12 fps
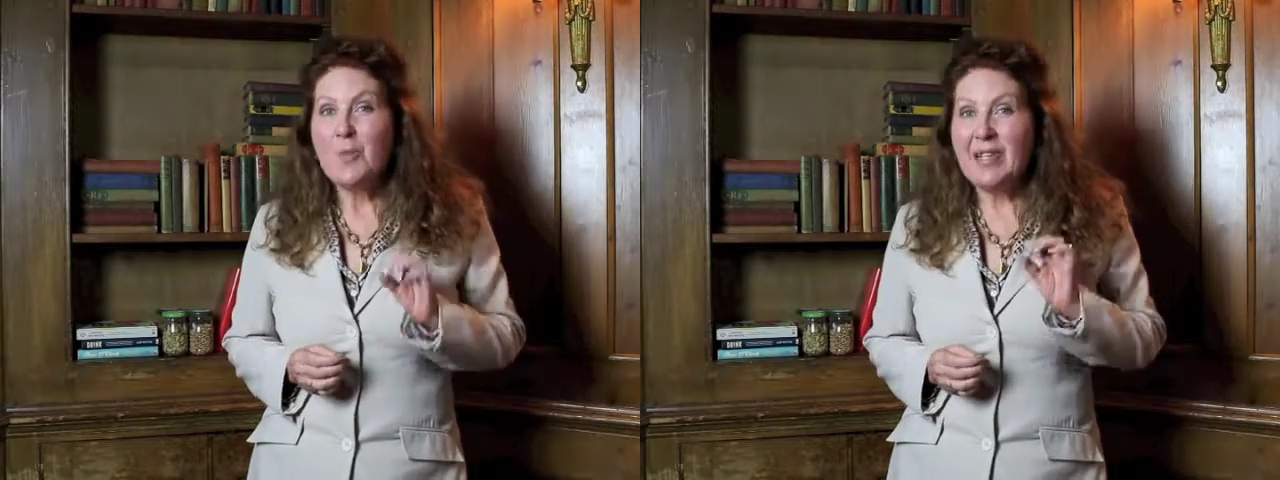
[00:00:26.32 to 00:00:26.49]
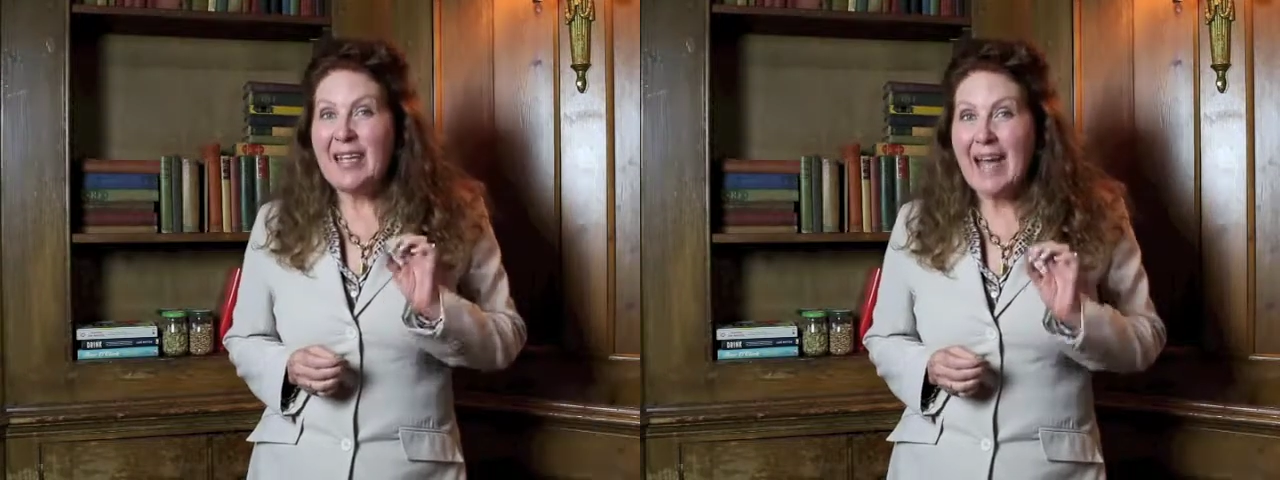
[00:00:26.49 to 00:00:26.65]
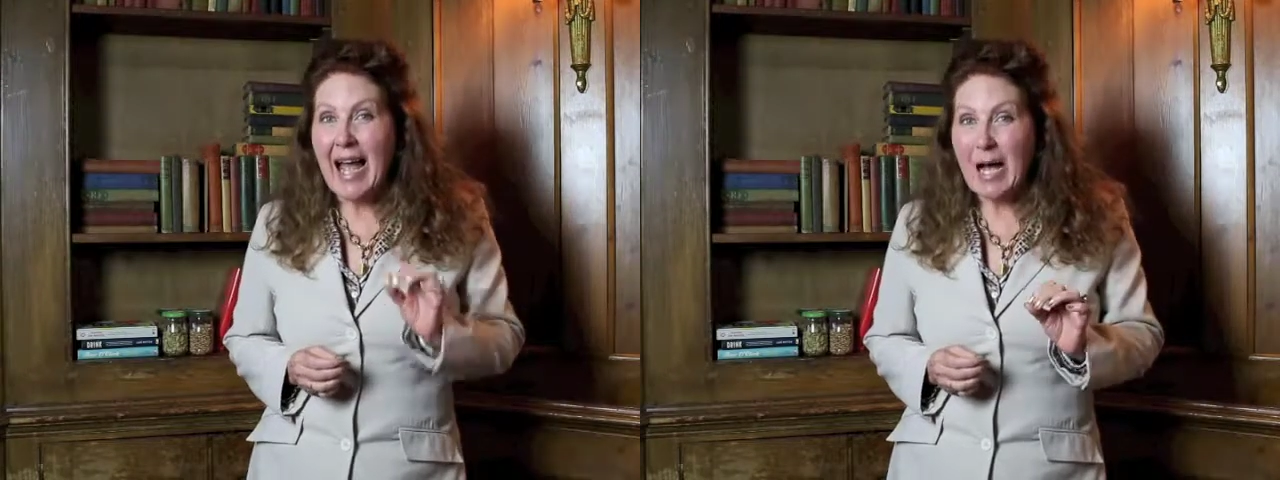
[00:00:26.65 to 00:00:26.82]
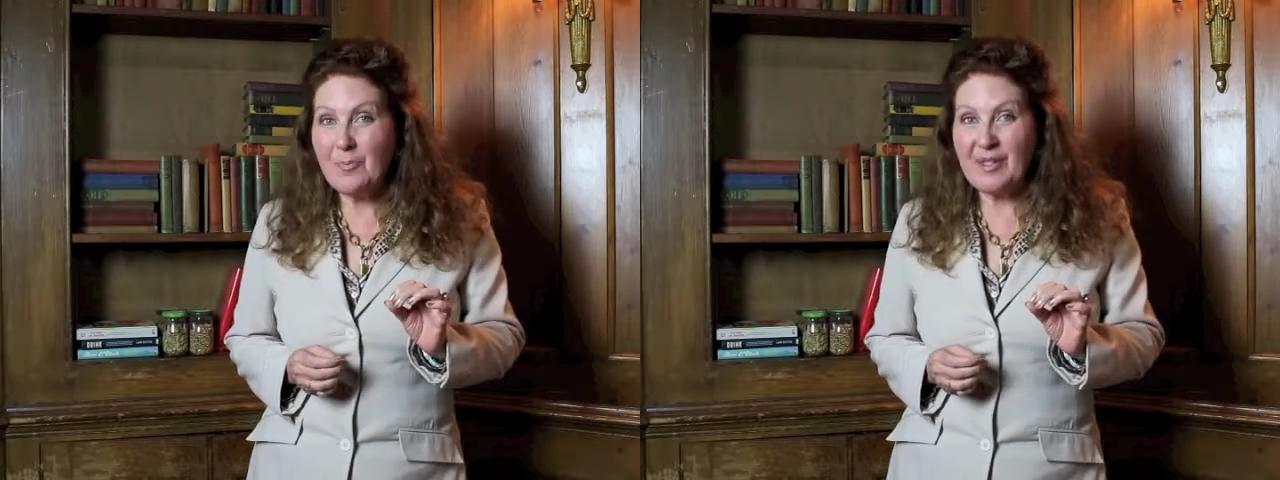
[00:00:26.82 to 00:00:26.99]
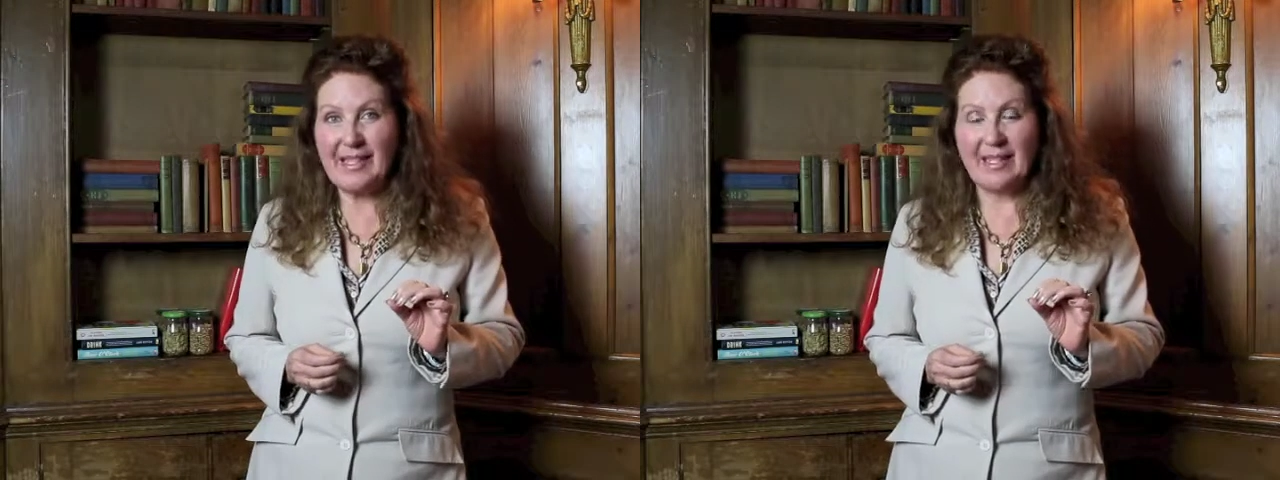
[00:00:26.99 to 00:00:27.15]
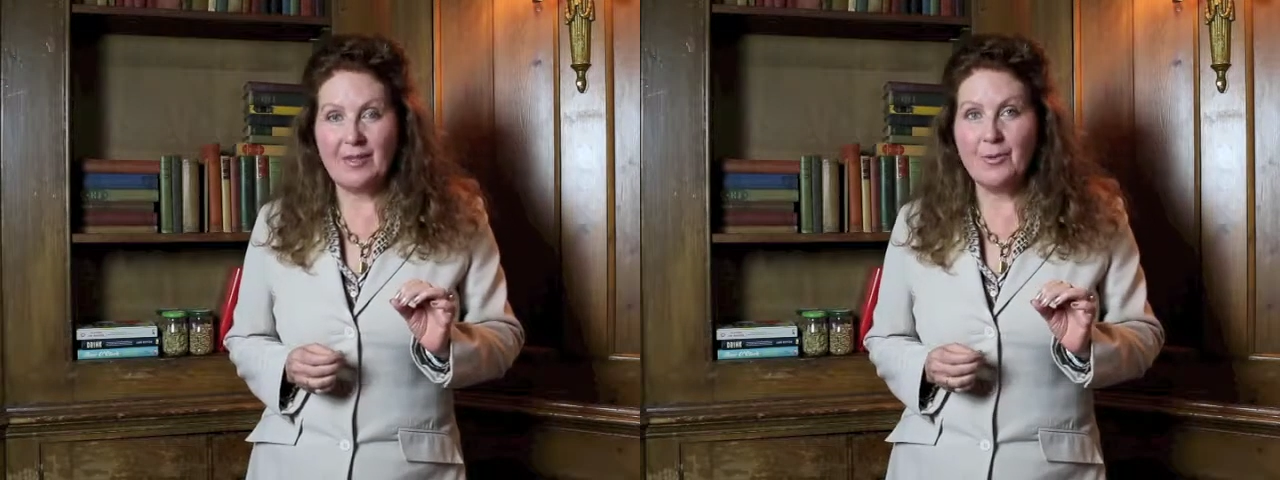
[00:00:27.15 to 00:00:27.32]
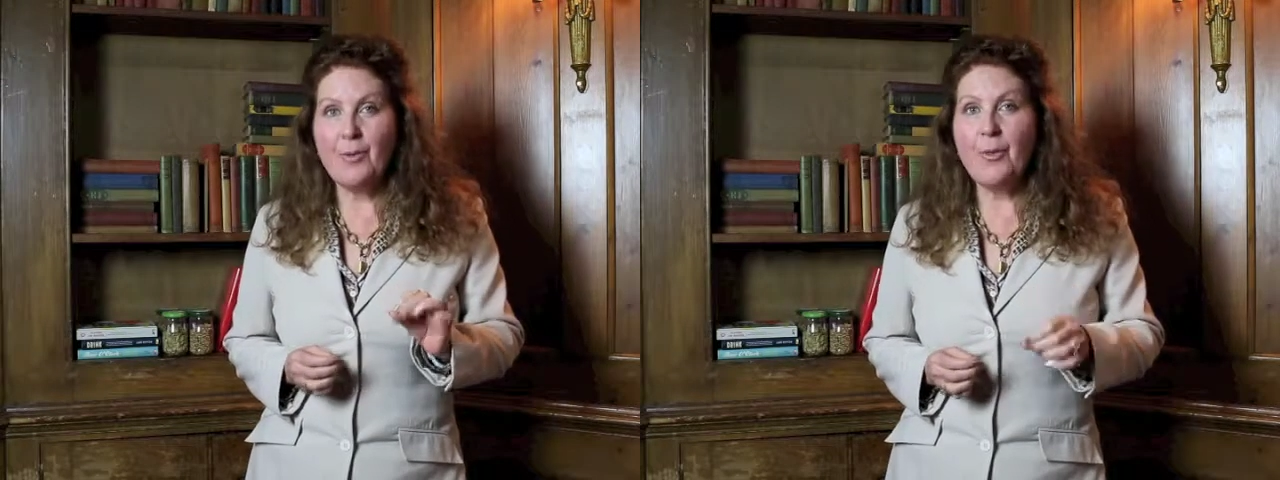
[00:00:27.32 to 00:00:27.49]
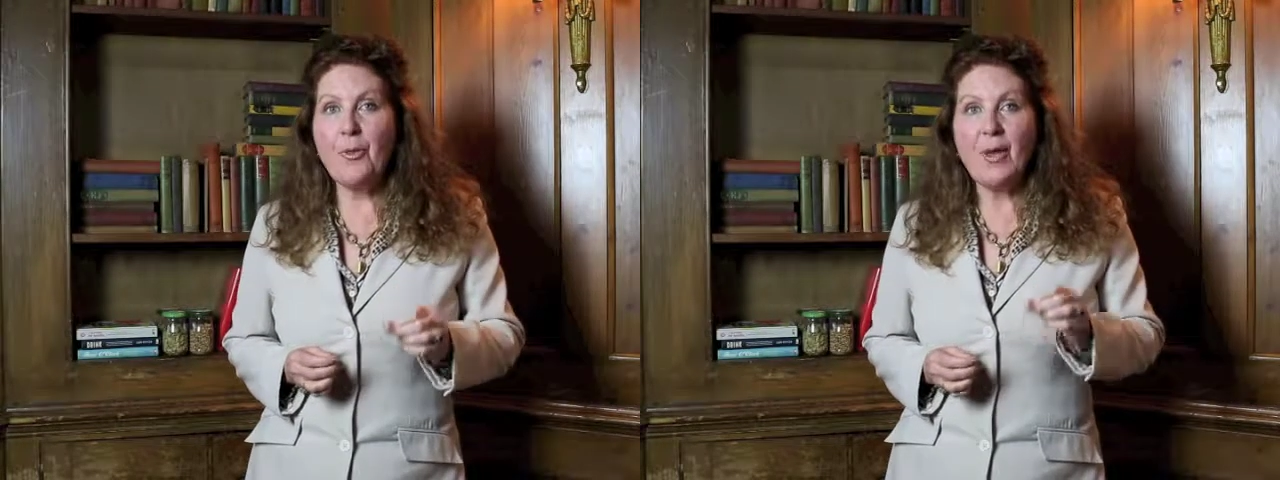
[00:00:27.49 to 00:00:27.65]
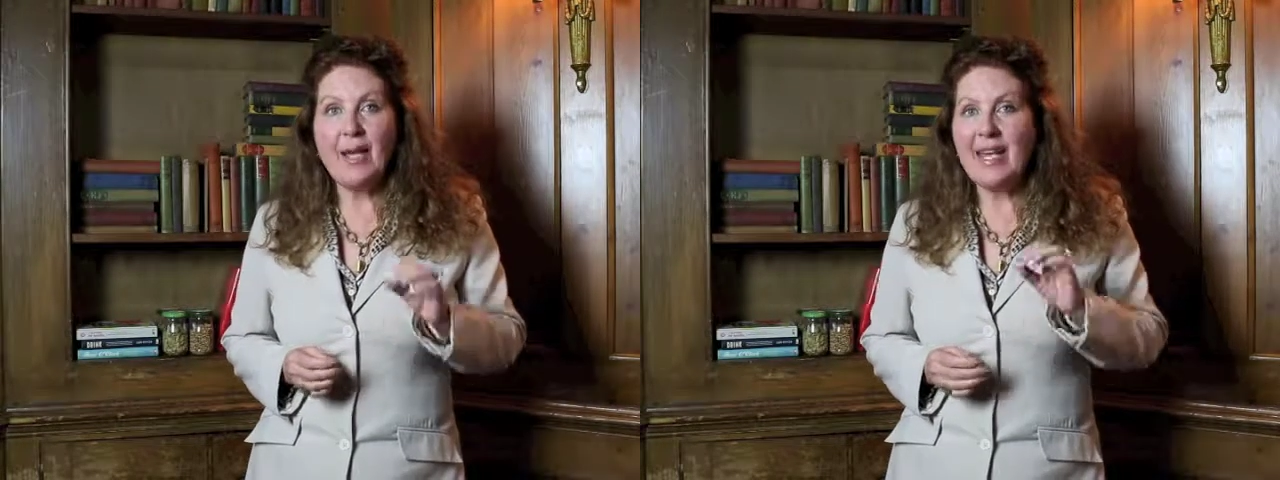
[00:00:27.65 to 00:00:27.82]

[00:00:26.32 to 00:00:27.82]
But in absinthe,